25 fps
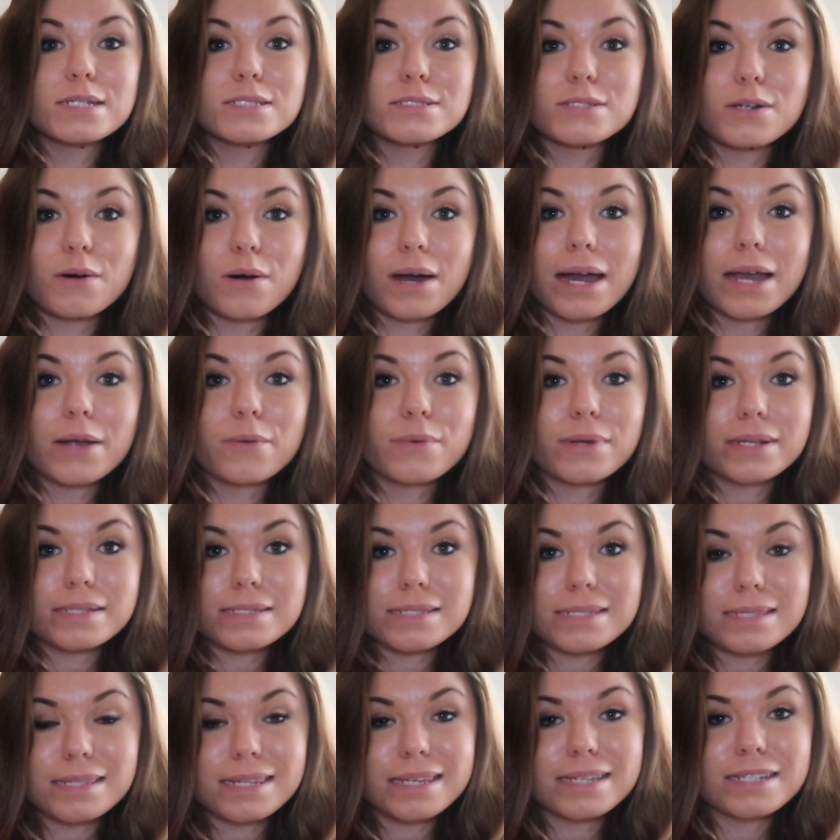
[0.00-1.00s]
So I
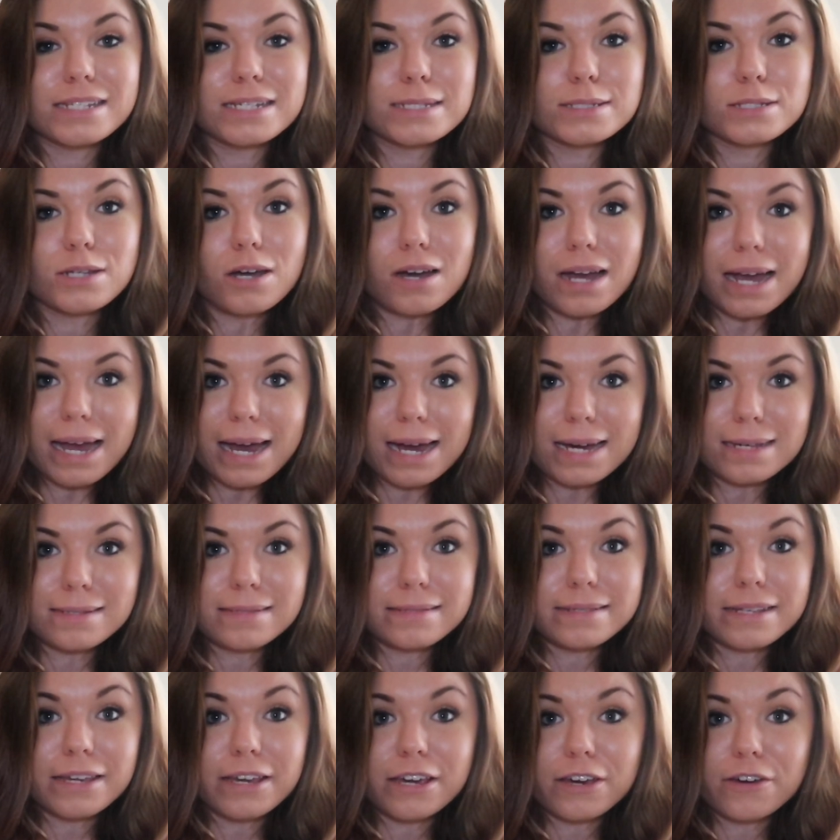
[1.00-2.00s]
recently just got
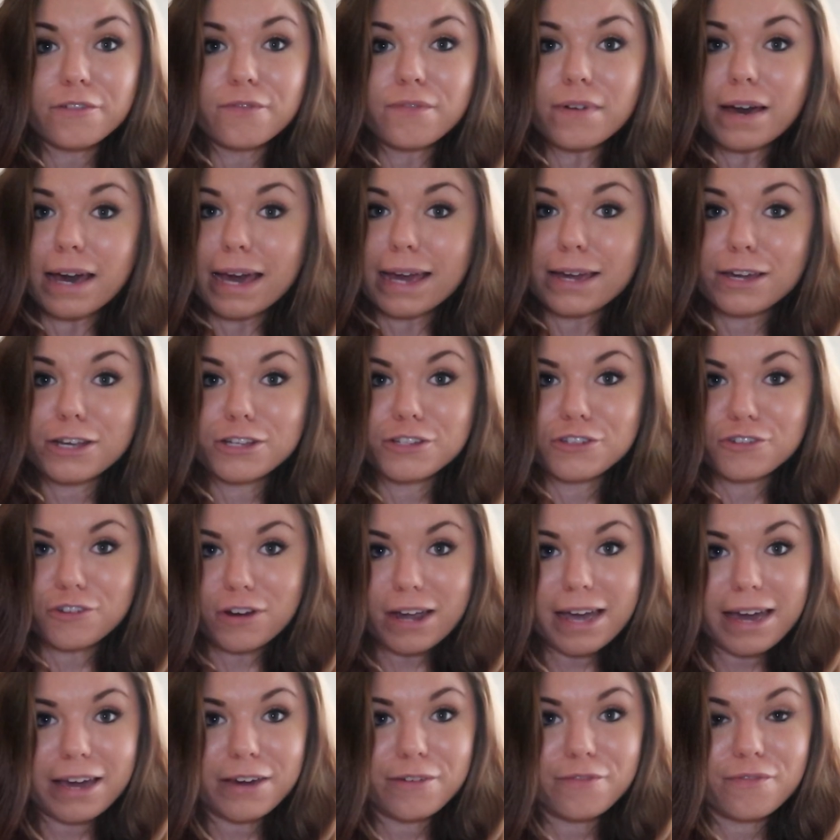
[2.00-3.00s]
asked if I could
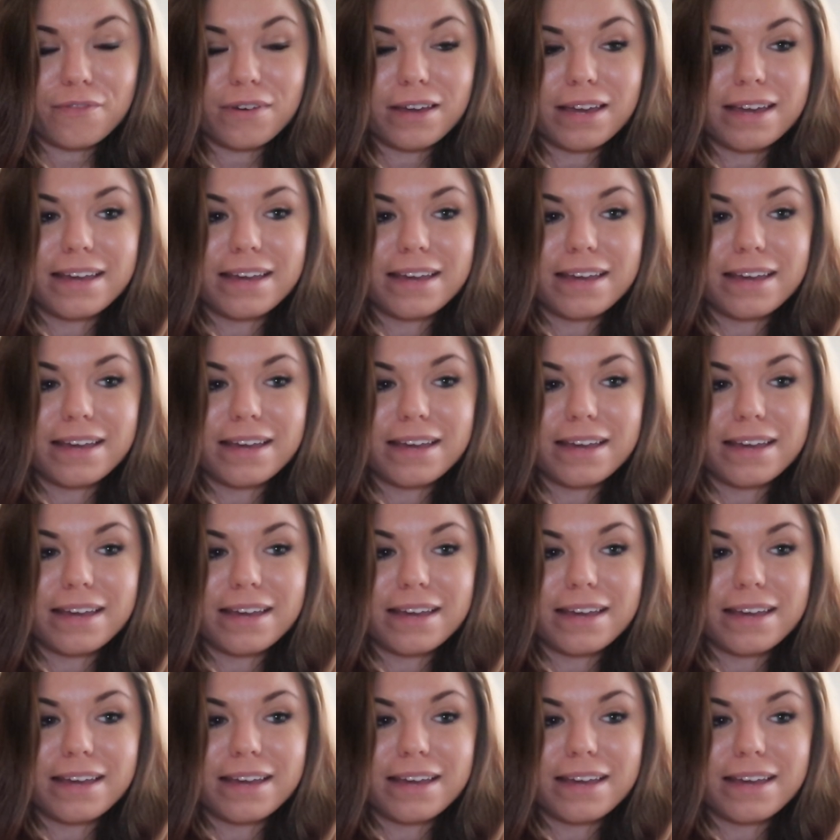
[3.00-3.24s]
drive.